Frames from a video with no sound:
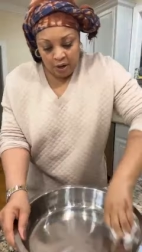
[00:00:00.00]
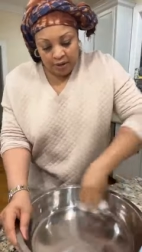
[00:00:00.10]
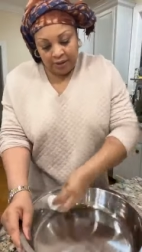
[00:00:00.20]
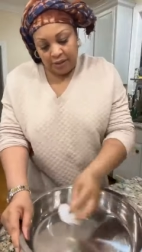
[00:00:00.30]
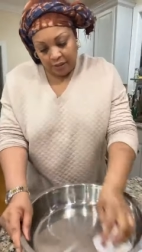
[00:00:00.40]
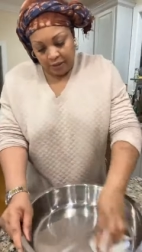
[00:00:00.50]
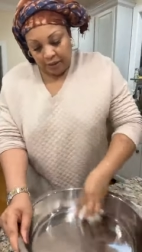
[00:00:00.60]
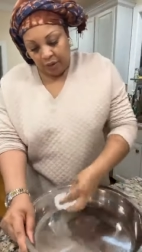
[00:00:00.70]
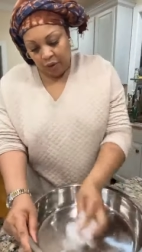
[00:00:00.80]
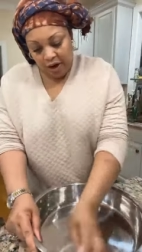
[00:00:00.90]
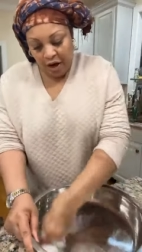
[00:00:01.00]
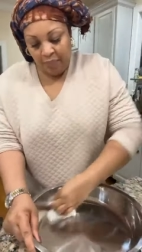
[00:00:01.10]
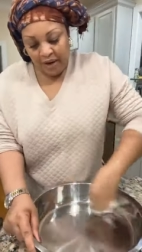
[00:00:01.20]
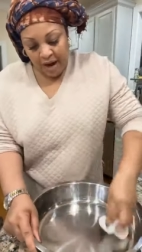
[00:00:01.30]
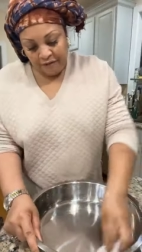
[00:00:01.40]
Because growing
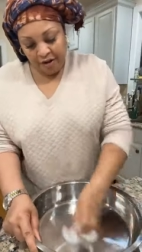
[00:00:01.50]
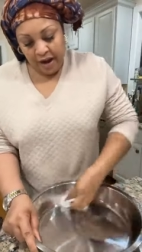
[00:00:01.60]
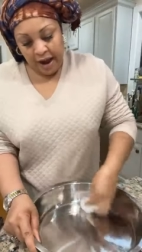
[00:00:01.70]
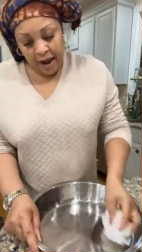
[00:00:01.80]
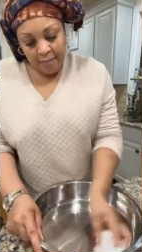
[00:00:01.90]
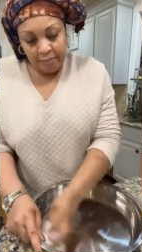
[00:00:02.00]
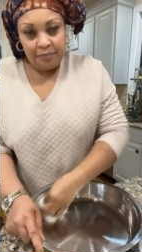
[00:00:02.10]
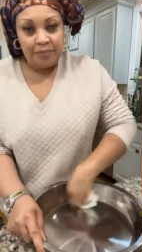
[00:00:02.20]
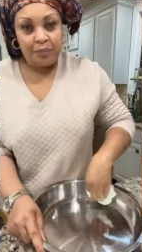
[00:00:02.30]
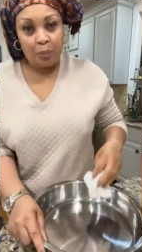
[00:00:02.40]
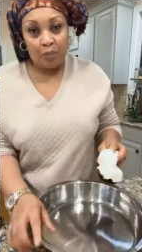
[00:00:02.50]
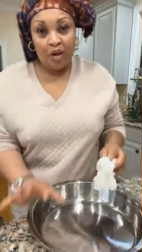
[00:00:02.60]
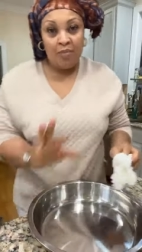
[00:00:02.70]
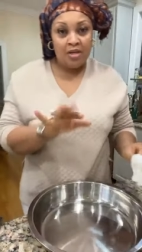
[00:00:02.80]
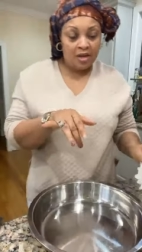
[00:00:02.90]
up in Africa, eh?
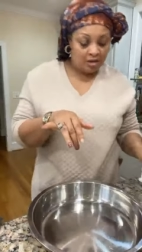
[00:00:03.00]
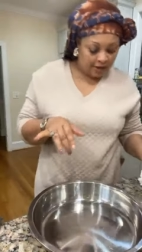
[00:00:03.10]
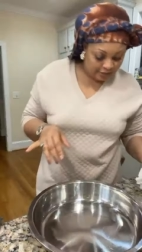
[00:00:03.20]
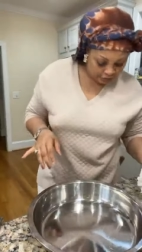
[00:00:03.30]
Let me tell you